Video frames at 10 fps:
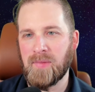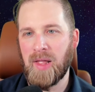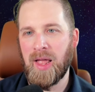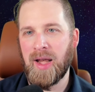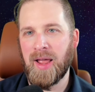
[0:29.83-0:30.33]

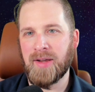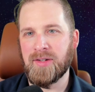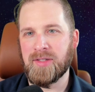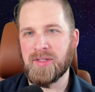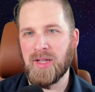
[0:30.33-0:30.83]
And I
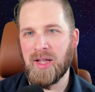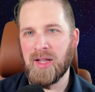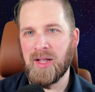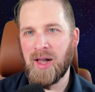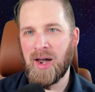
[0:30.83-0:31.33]
just,
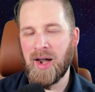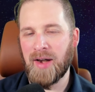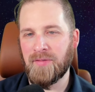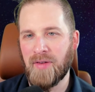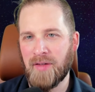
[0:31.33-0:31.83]

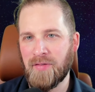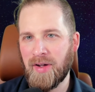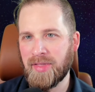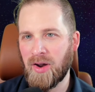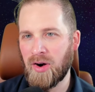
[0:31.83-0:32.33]
I
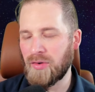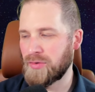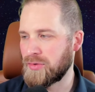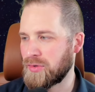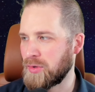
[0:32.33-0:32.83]
find that
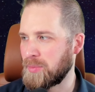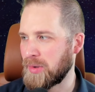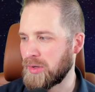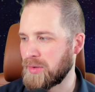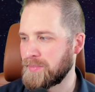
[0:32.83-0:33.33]
aren't
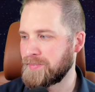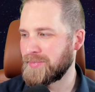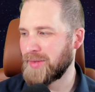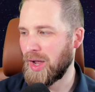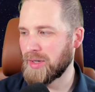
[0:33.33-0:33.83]
super
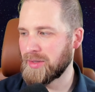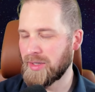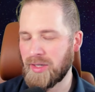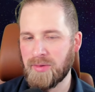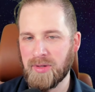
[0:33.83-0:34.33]
toxic.
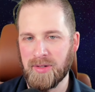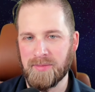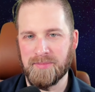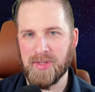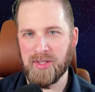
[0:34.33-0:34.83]
You can
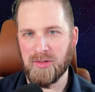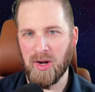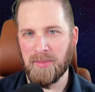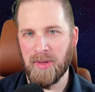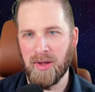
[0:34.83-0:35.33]

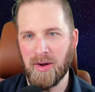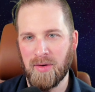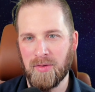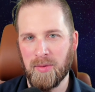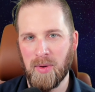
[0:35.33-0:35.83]
describe that
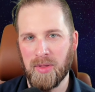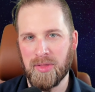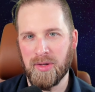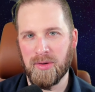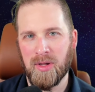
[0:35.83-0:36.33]
however you want,
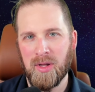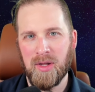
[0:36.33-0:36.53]
though.